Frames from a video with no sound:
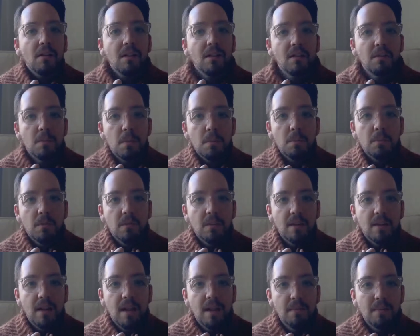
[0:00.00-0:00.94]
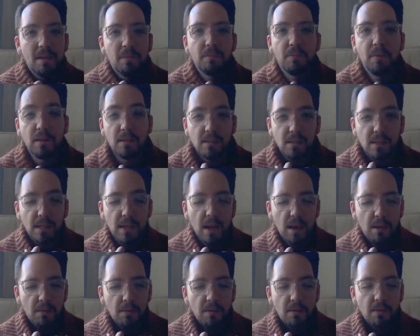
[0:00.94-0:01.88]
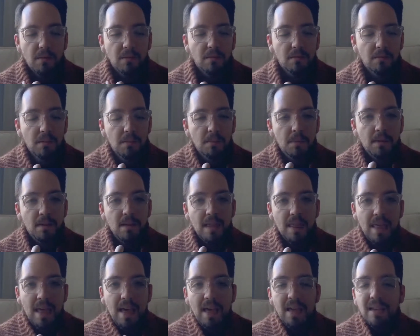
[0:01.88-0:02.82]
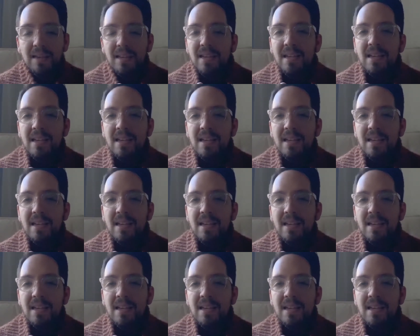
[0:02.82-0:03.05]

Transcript: I don't remember the name, like rustic heather or something like that.